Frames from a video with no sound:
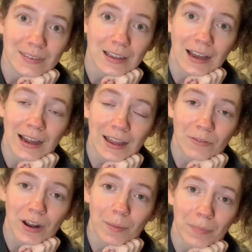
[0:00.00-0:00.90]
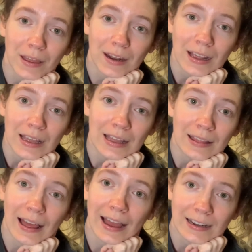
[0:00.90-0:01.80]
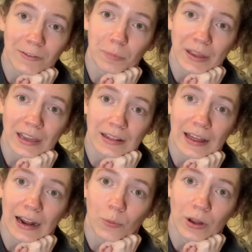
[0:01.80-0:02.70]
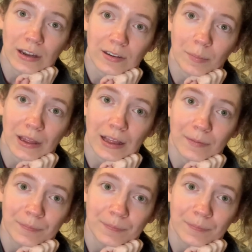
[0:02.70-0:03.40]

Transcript: I have not been the active being that I wanted to be.